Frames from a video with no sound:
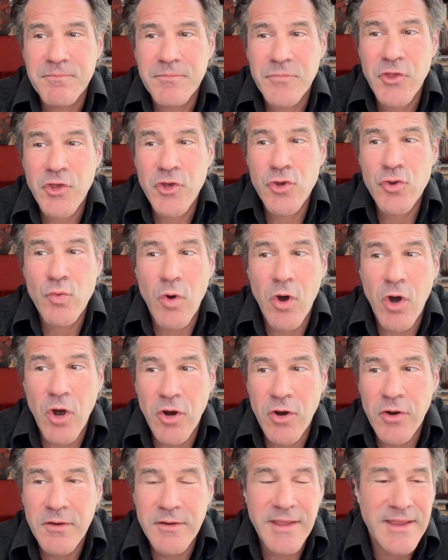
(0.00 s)
you
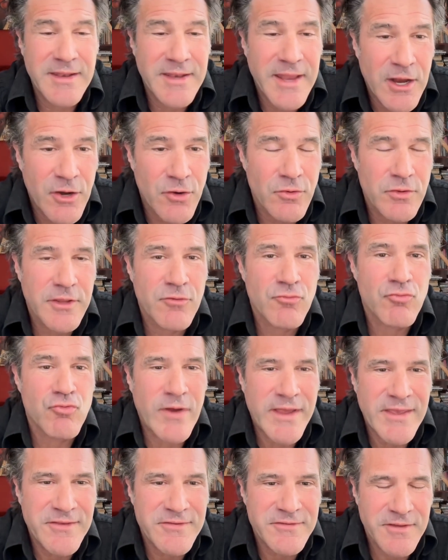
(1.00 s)
are inherently
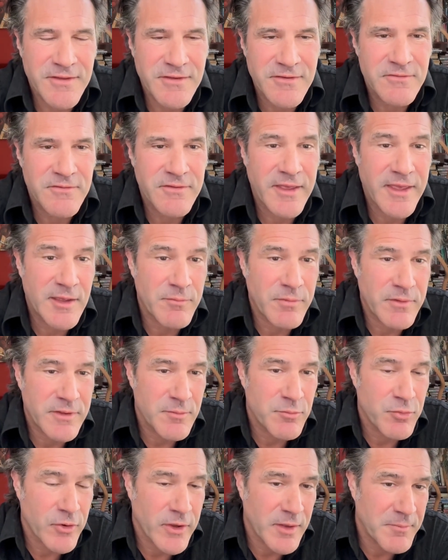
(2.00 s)
racist,
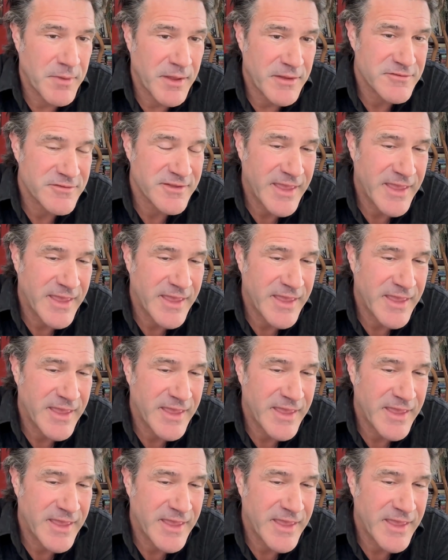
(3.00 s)
Ibrahim X.